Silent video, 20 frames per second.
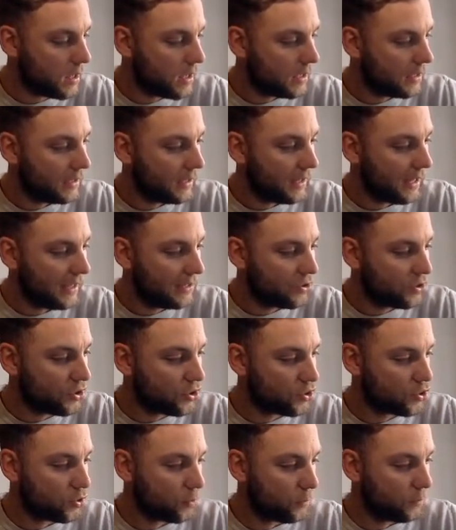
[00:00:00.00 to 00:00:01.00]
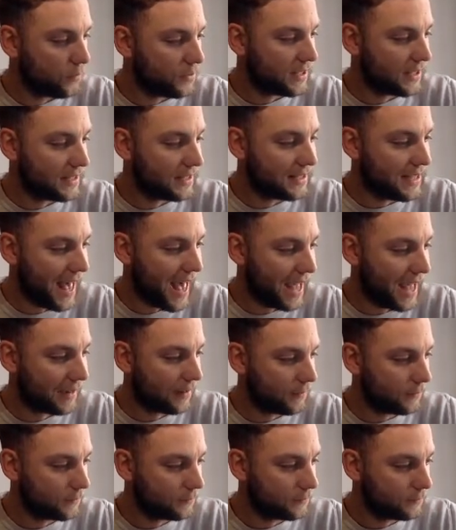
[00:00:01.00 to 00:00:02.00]
need to sum to 10.
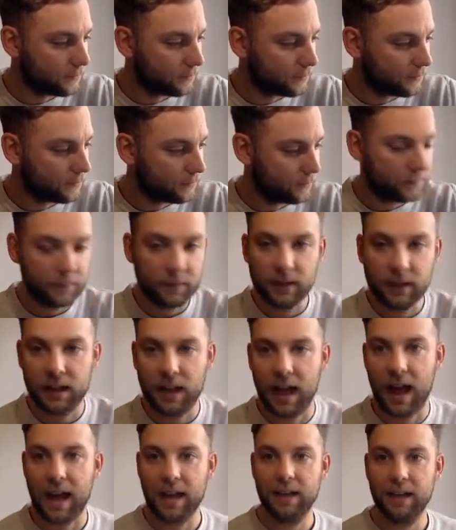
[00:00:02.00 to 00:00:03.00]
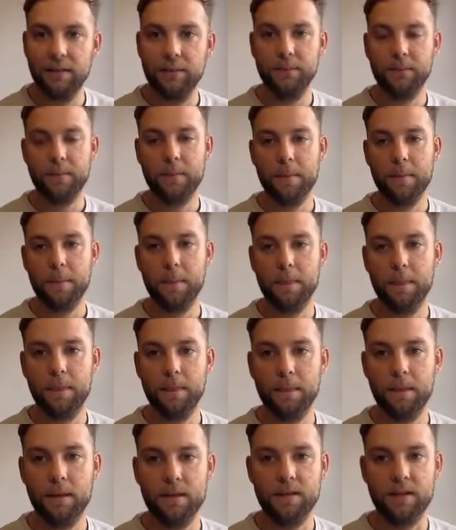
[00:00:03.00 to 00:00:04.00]
Okay?
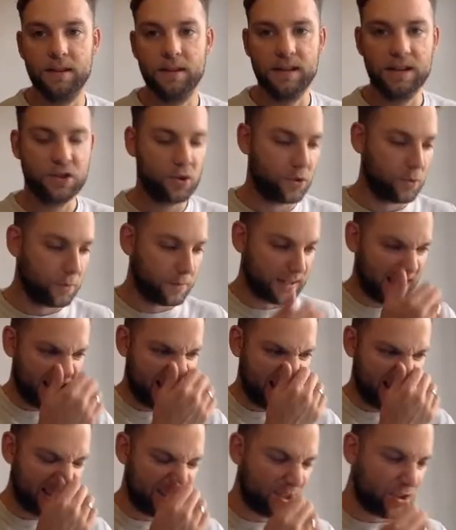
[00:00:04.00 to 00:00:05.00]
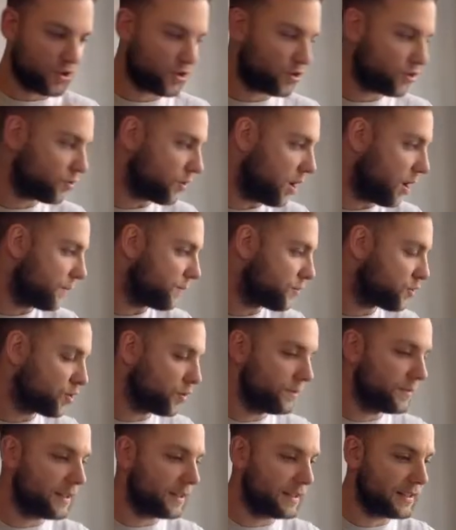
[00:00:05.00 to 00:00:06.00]
So these 2 numbers here need to
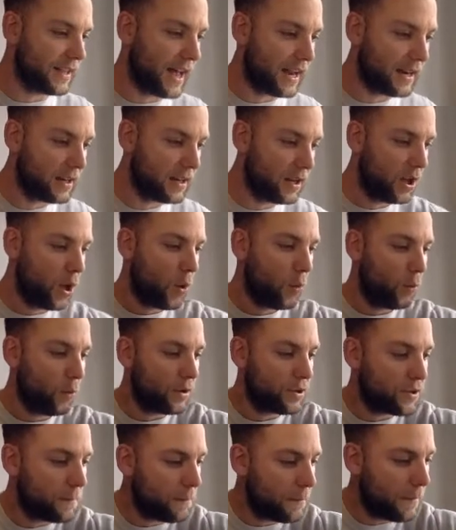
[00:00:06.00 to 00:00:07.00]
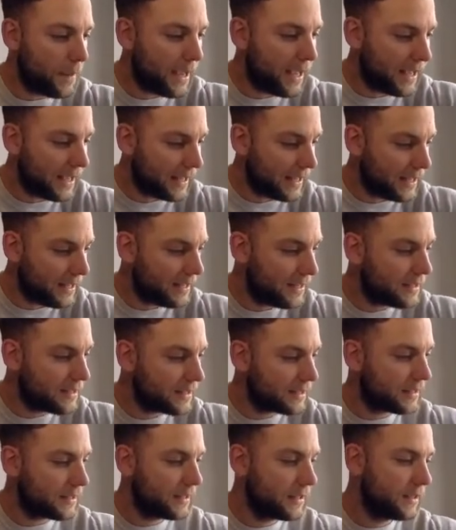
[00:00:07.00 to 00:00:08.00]
sum to 10, which
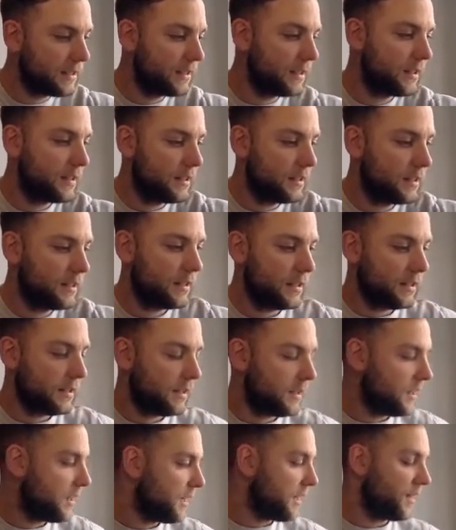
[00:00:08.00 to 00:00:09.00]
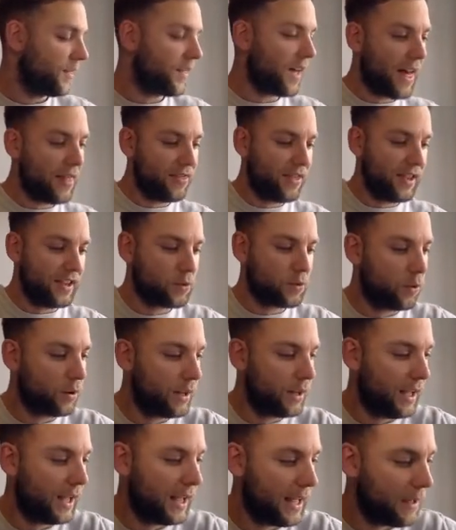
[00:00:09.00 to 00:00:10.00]
means that this one
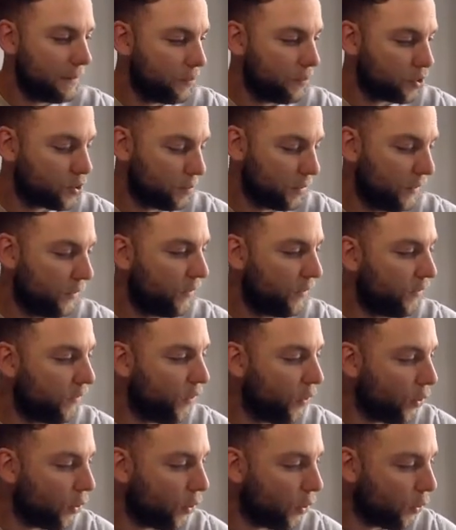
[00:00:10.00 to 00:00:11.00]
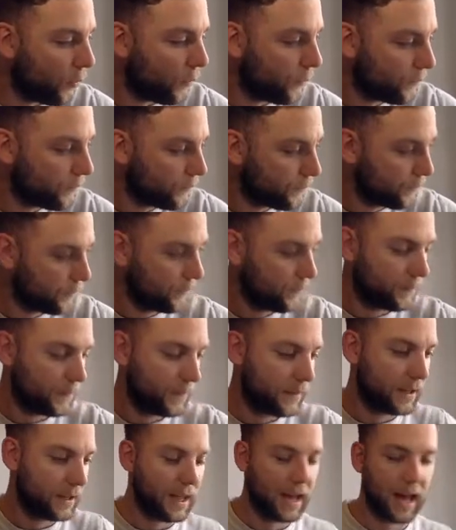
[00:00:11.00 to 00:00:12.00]
here must be 4.
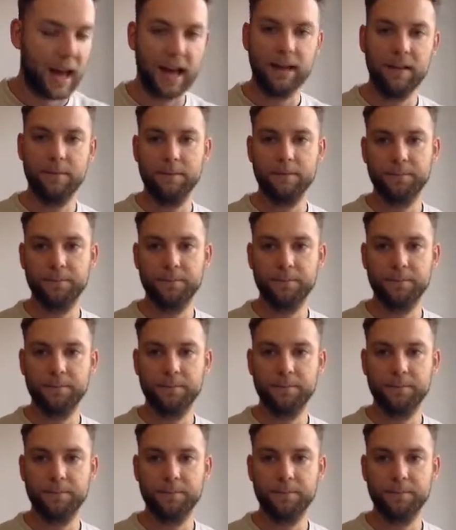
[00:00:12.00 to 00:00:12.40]
Okay?